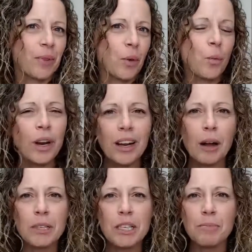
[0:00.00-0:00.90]
What
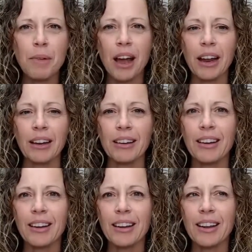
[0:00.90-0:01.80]
comes to mind?
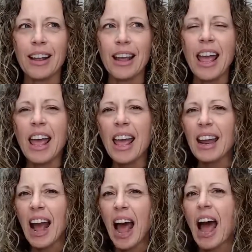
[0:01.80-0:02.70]
And
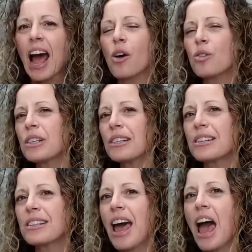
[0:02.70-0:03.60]
how
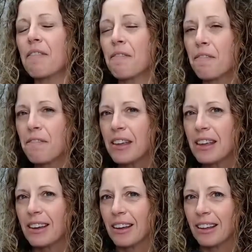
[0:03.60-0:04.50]
does that
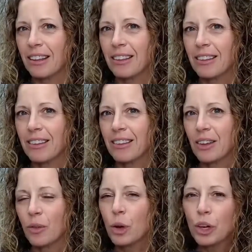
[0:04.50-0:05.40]
feel
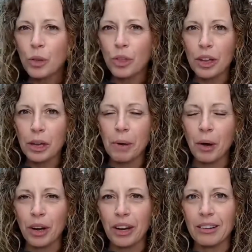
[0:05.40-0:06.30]
when you think
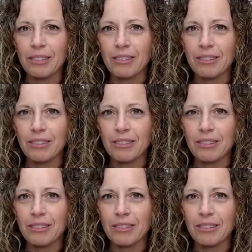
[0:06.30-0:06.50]
about it?